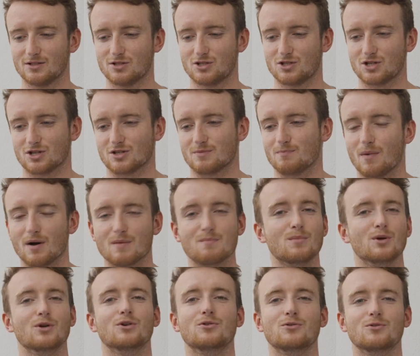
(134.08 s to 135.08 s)
just my
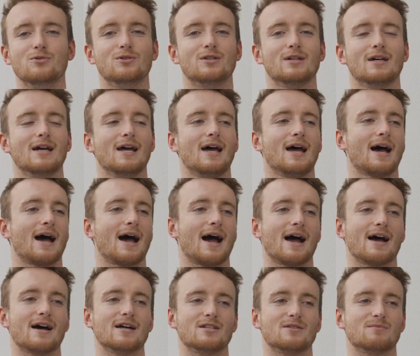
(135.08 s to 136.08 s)
mood
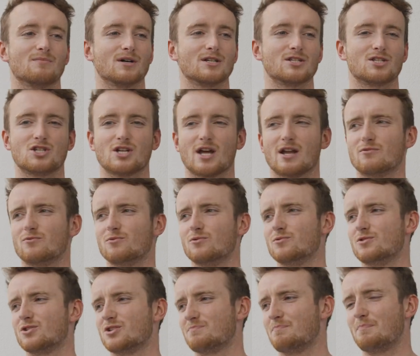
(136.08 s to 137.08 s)
and my
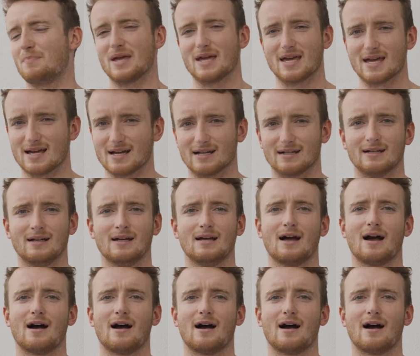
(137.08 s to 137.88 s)
general just being,